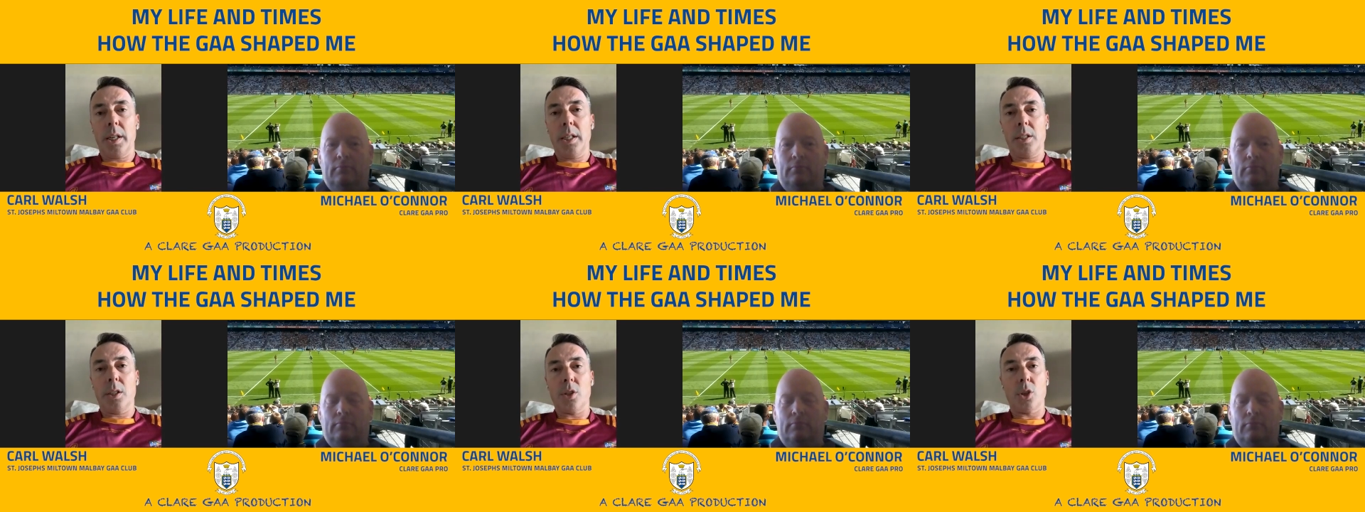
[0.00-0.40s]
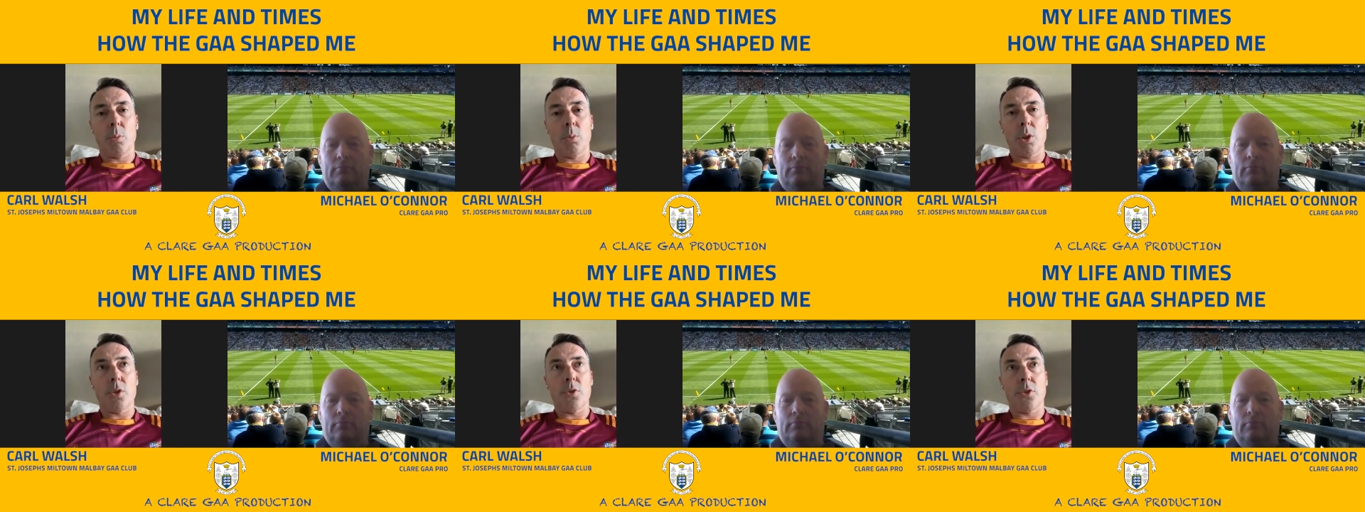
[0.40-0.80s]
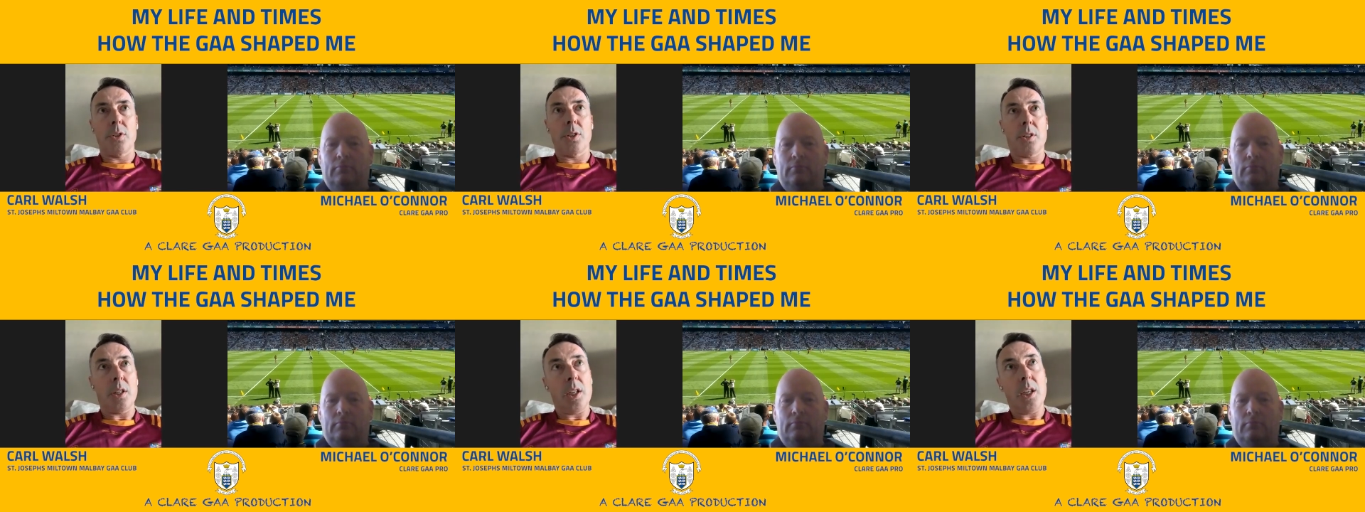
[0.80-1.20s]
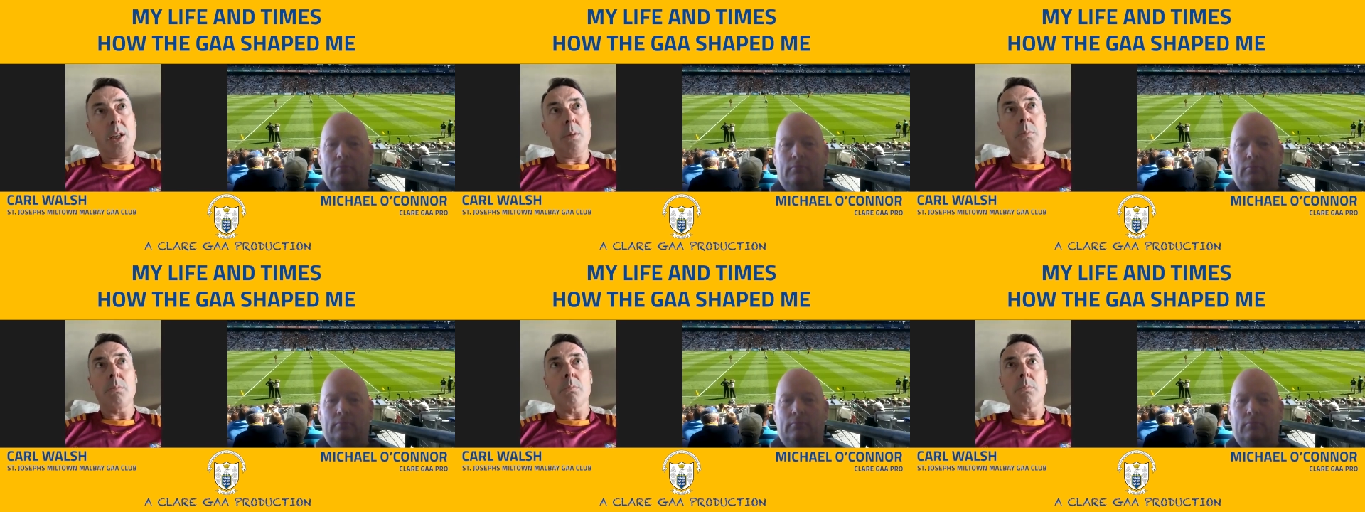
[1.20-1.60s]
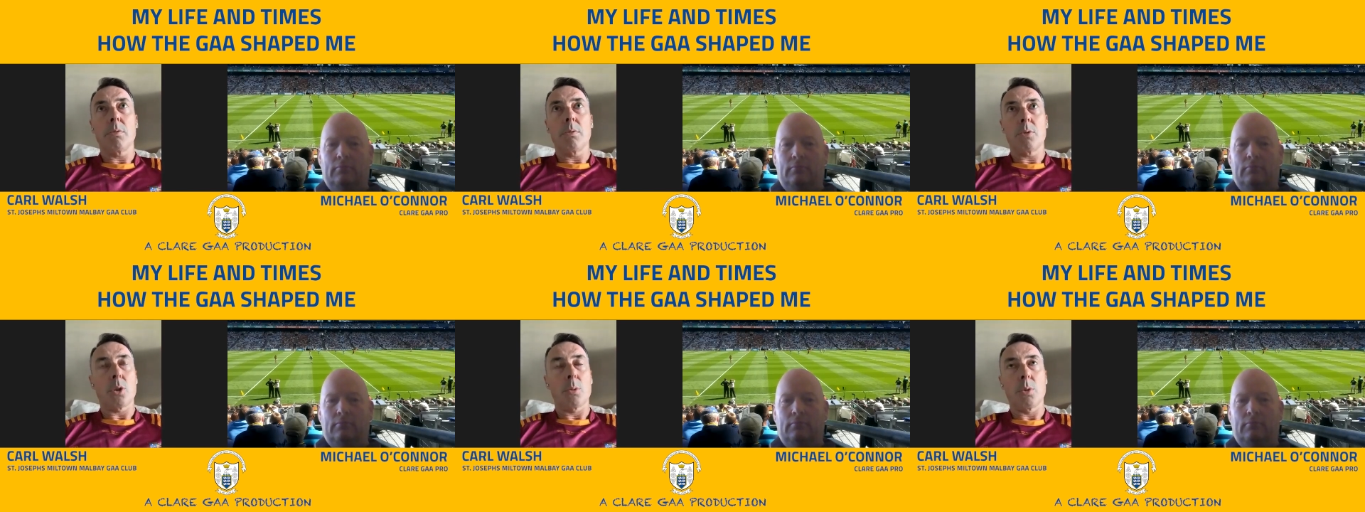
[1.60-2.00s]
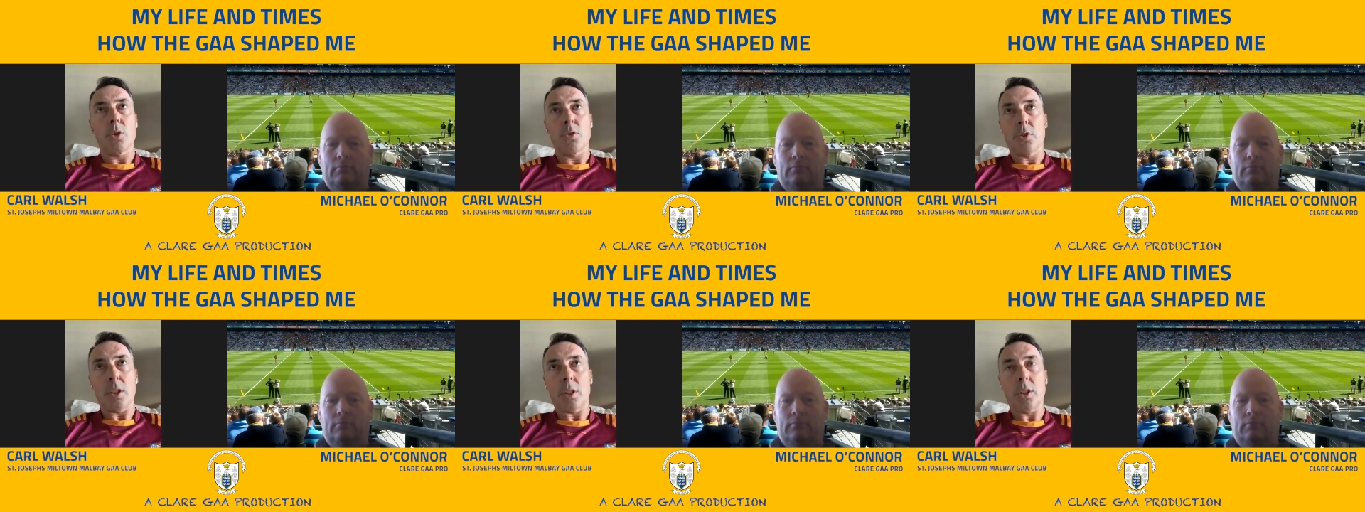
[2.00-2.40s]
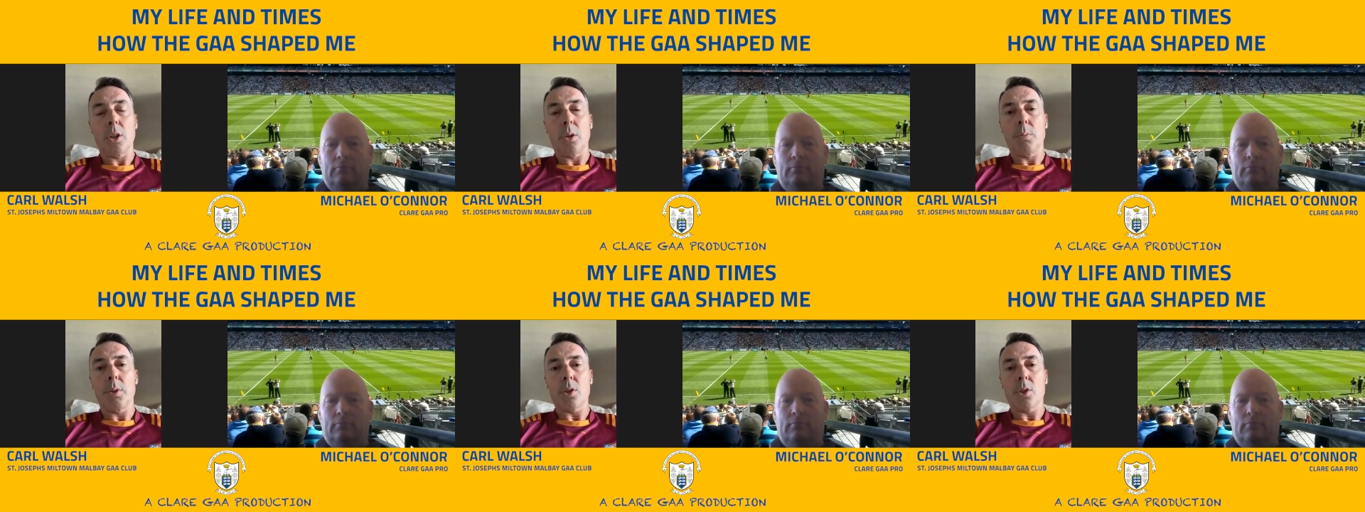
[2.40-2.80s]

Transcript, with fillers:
Speaker 1: He did so much for the team, so much for the club,